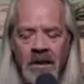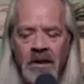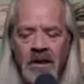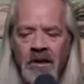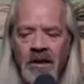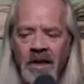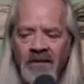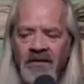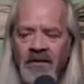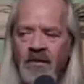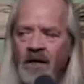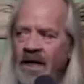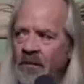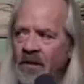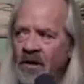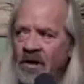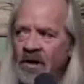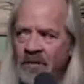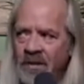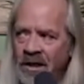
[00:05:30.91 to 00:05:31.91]
You have to be
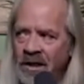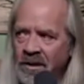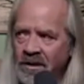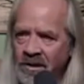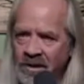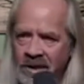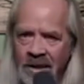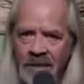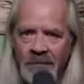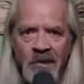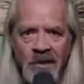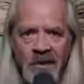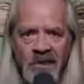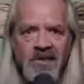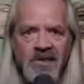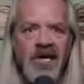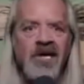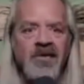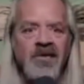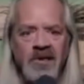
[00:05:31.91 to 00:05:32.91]
able to be deeply
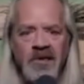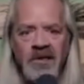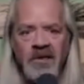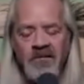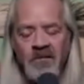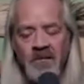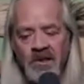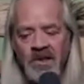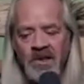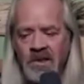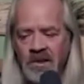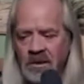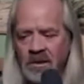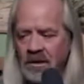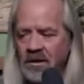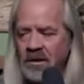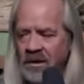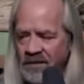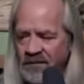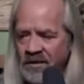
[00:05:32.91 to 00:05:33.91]
sensitive, which,
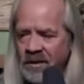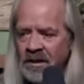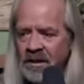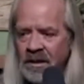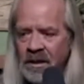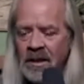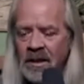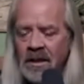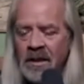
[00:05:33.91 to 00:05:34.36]
you have to